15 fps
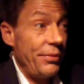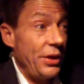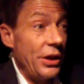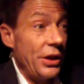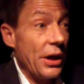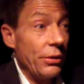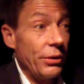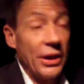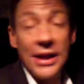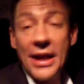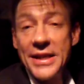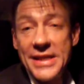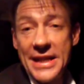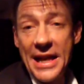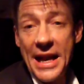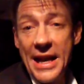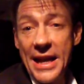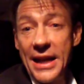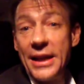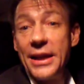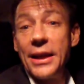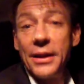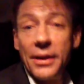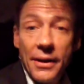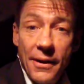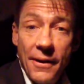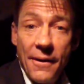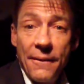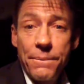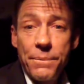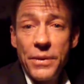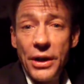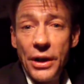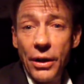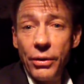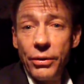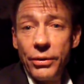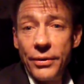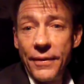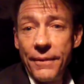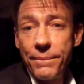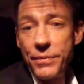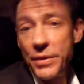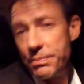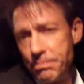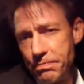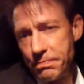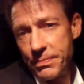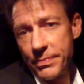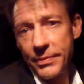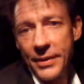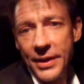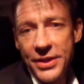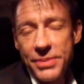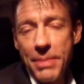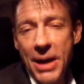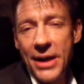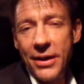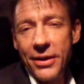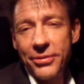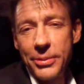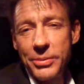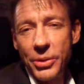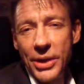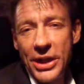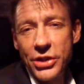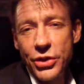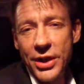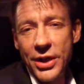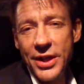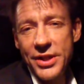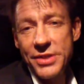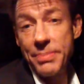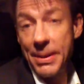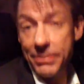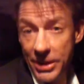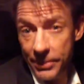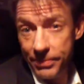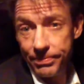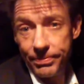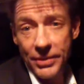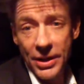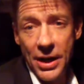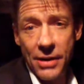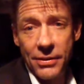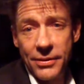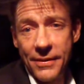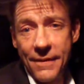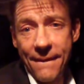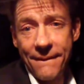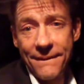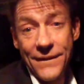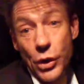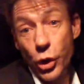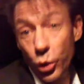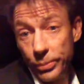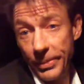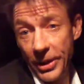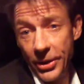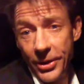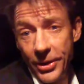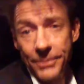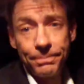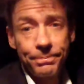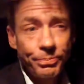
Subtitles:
you know, a nice steak and, you know, a smile from the waitress, maybe, you know, cold beer.